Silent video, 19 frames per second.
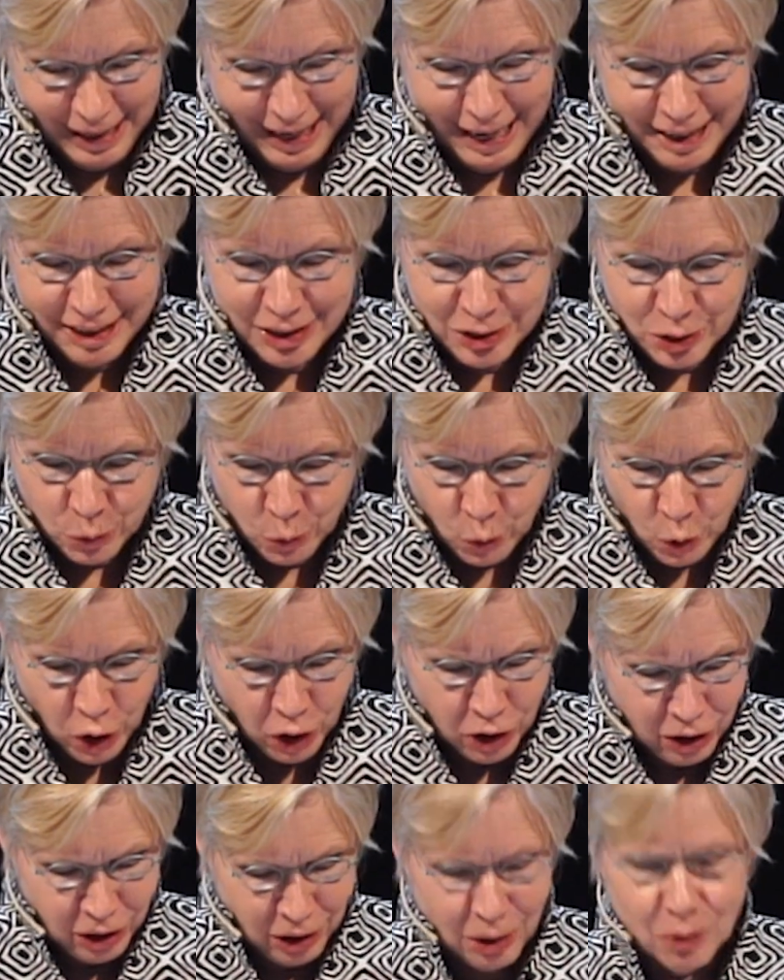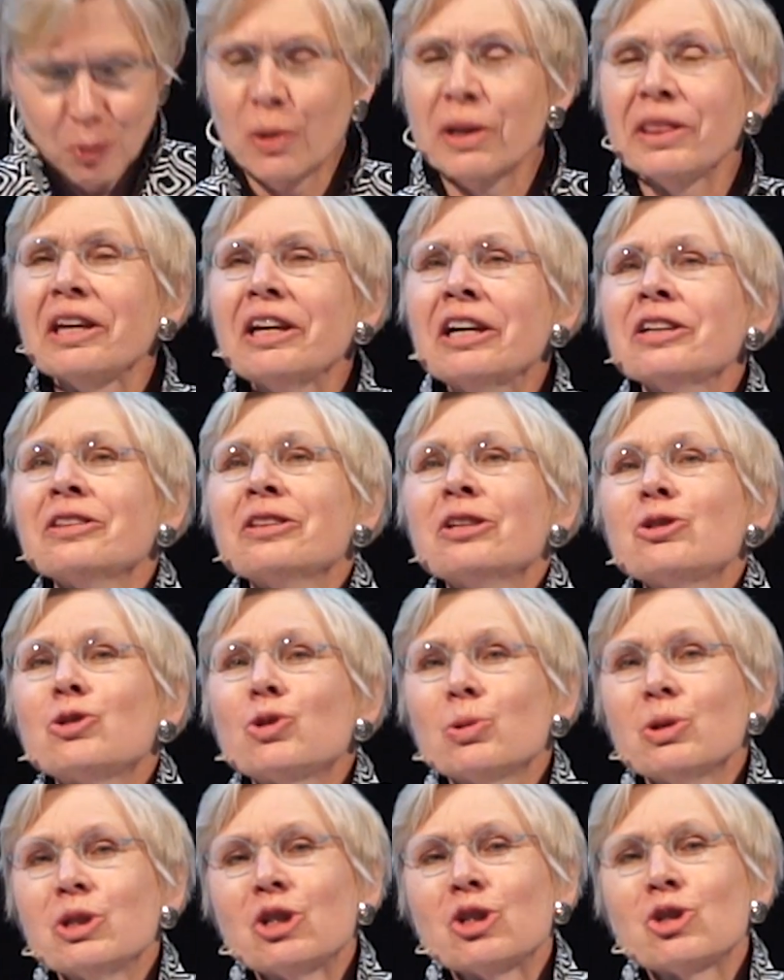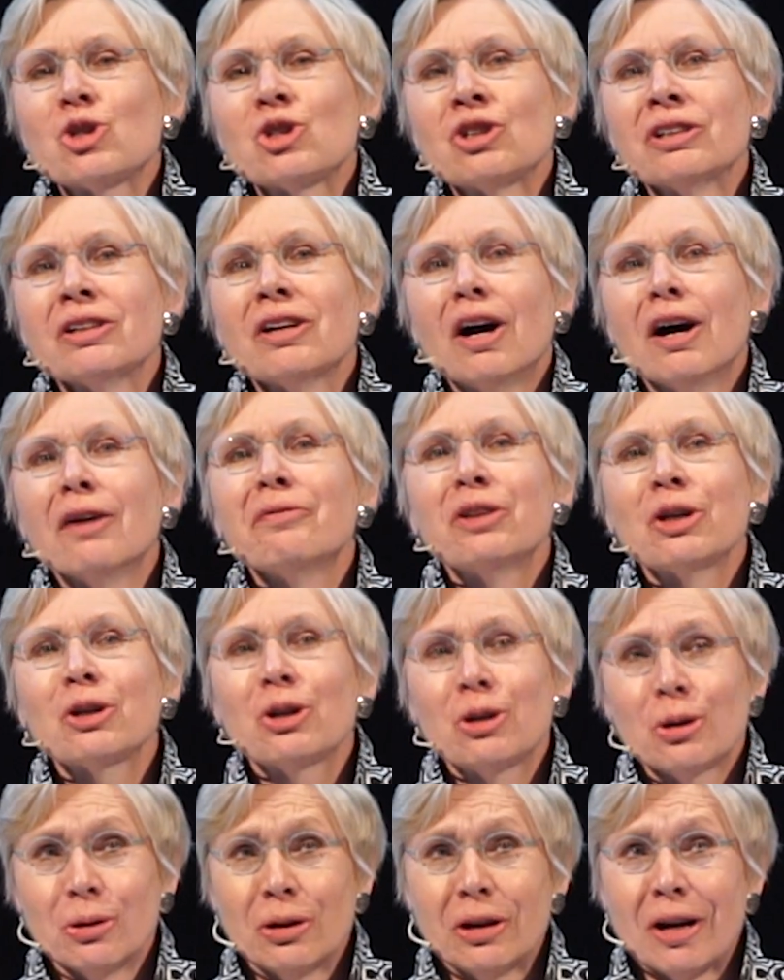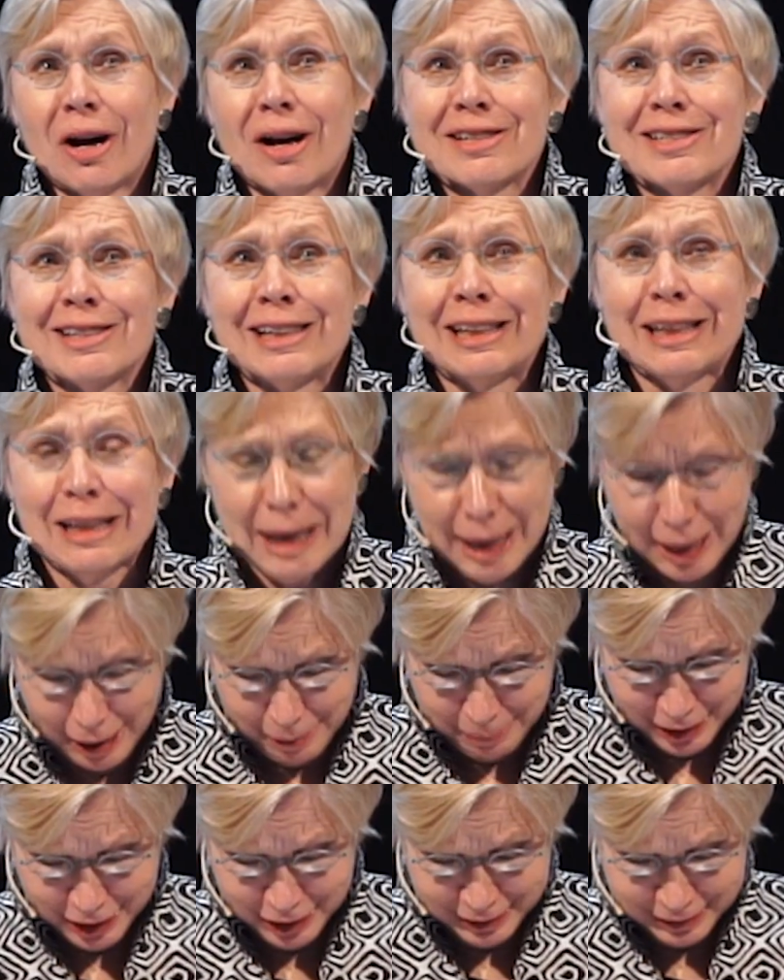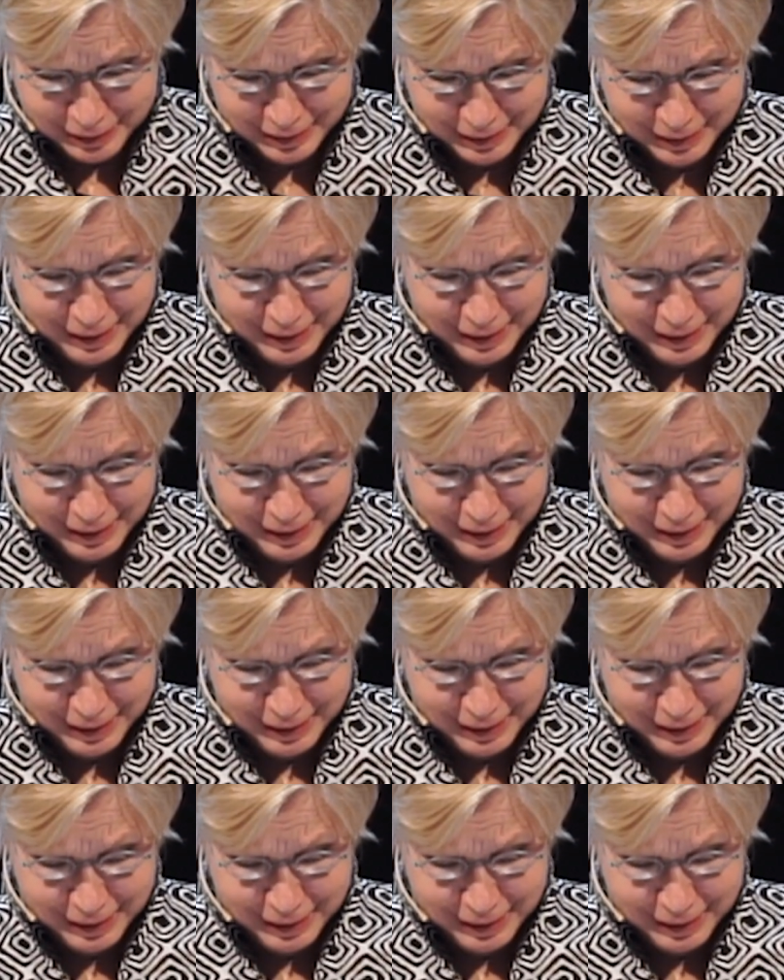and his work within the tradition of the Curiosity Cabinet,